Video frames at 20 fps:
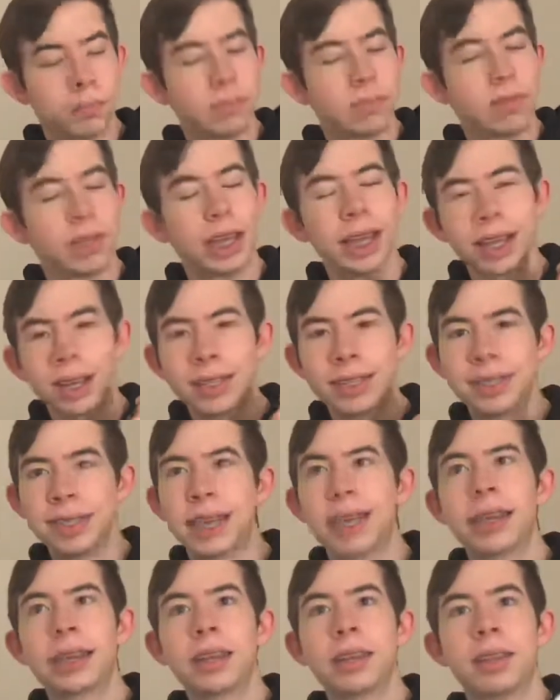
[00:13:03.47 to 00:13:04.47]
Like I
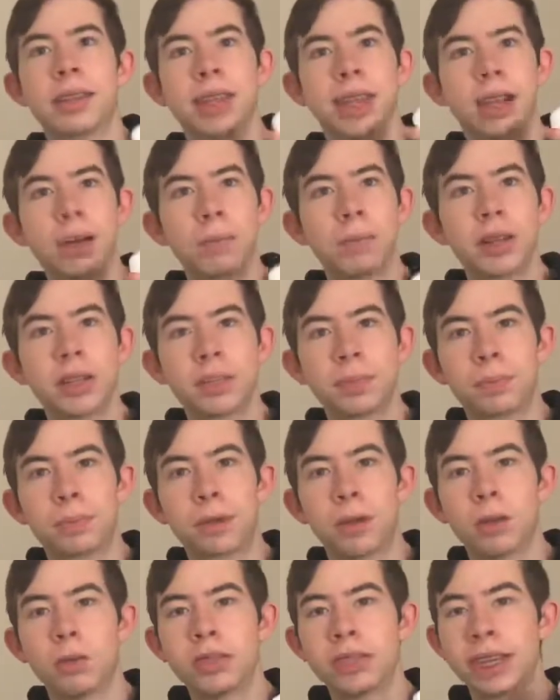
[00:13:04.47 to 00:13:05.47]
said, the AirPods
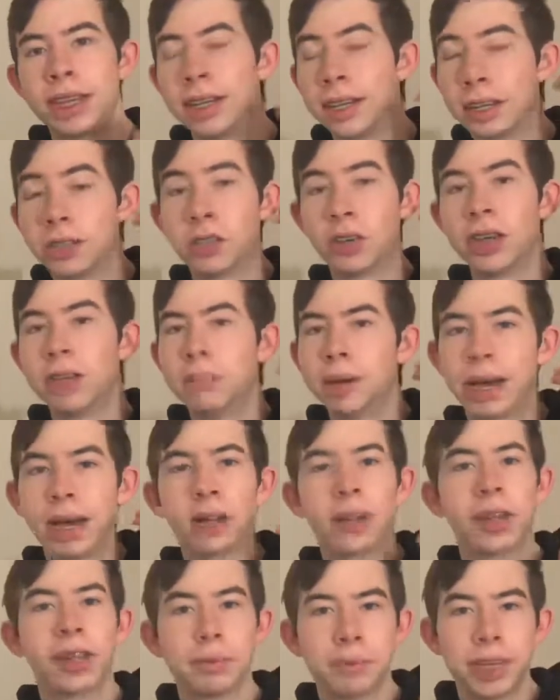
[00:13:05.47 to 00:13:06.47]
Pro tend to drain
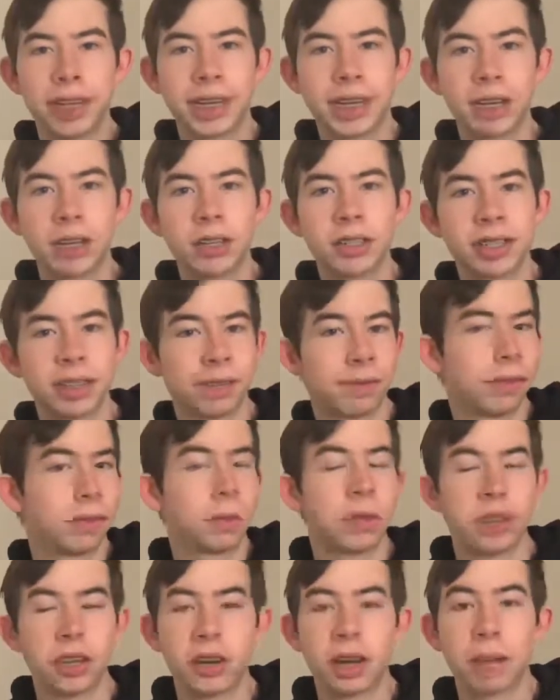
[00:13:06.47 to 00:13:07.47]
battery in my ears even when
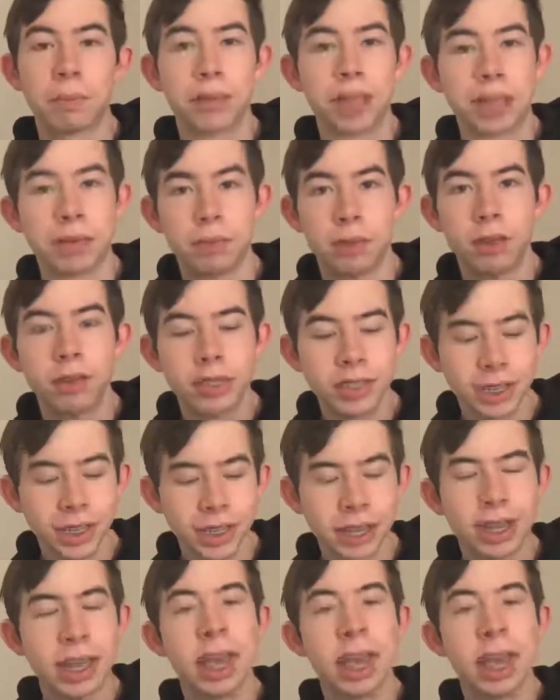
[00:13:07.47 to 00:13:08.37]
they're not playing music.